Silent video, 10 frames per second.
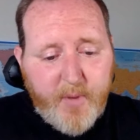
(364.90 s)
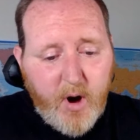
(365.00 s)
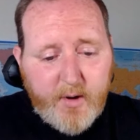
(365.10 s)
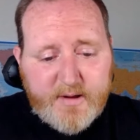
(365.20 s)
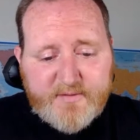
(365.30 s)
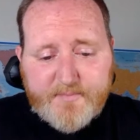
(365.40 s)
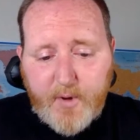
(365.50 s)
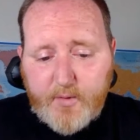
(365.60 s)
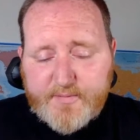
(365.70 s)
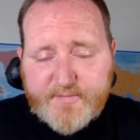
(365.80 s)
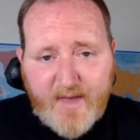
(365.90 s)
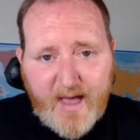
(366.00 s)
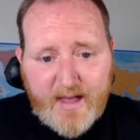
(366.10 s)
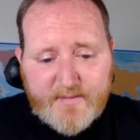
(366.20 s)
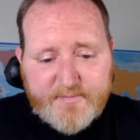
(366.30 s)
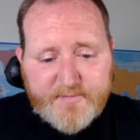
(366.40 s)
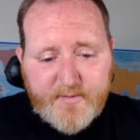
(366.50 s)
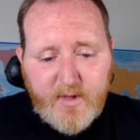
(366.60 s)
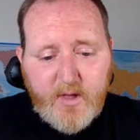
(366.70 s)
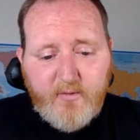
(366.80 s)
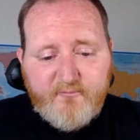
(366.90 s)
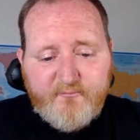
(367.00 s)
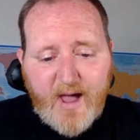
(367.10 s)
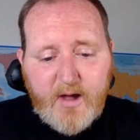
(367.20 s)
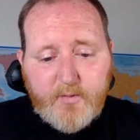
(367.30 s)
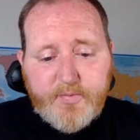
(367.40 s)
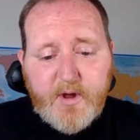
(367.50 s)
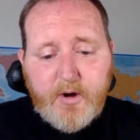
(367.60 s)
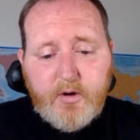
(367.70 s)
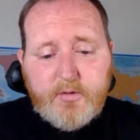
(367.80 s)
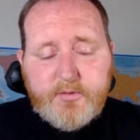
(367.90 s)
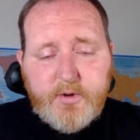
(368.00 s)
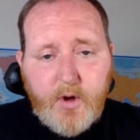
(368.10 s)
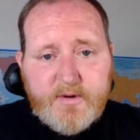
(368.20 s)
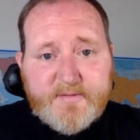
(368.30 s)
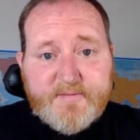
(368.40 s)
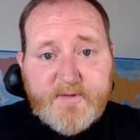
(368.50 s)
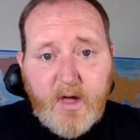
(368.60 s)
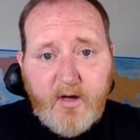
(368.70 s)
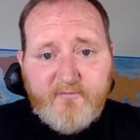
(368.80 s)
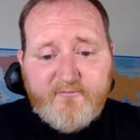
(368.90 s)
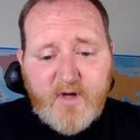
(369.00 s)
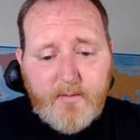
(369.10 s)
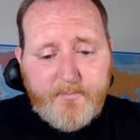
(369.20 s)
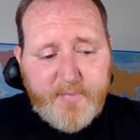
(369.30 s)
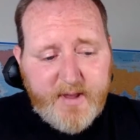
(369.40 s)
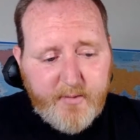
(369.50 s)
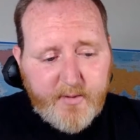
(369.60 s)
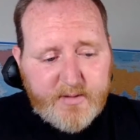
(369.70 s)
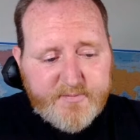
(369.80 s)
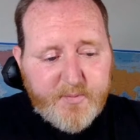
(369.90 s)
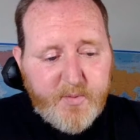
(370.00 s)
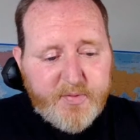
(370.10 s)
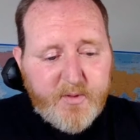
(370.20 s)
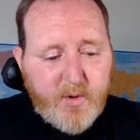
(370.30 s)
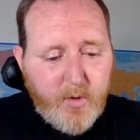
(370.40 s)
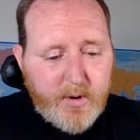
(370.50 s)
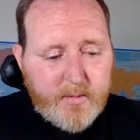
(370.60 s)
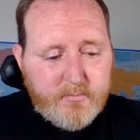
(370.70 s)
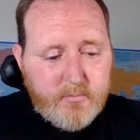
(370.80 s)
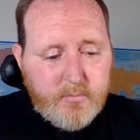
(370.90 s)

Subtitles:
parties, both sides, filed their notice of appearance with the court.